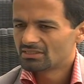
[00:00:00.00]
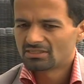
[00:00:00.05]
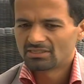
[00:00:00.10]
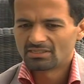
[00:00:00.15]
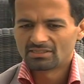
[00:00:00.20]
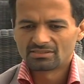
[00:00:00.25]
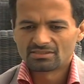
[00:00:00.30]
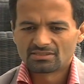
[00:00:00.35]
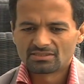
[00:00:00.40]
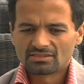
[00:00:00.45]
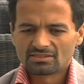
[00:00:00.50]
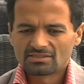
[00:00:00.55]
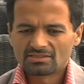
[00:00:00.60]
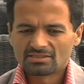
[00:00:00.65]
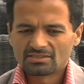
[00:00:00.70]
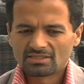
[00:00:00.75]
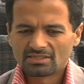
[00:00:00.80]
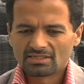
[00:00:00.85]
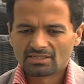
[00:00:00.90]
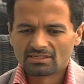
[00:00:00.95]
It just
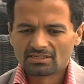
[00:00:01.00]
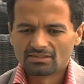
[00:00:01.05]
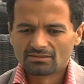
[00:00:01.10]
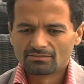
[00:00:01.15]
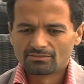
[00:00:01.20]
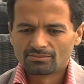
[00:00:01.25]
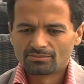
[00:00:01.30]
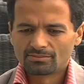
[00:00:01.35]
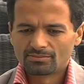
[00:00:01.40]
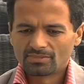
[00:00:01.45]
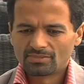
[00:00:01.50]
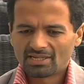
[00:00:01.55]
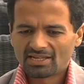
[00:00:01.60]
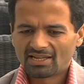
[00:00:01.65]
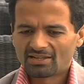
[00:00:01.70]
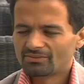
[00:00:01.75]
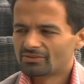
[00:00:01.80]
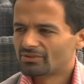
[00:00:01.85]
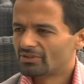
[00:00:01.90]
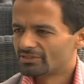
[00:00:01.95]
have
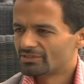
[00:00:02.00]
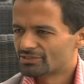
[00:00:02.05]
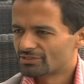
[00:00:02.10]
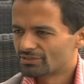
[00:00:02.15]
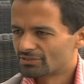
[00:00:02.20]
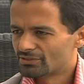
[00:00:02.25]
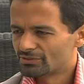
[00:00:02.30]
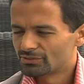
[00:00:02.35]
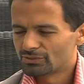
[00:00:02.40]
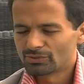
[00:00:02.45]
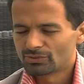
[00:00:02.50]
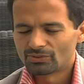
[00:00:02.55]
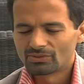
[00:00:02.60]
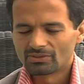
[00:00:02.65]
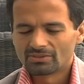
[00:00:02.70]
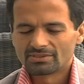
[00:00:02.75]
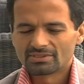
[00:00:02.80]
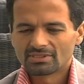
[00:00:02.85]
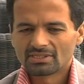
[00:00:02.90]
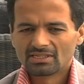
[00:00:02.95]
cultural
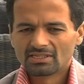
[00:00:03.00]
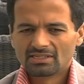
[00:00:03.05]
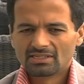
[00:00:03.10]
roles.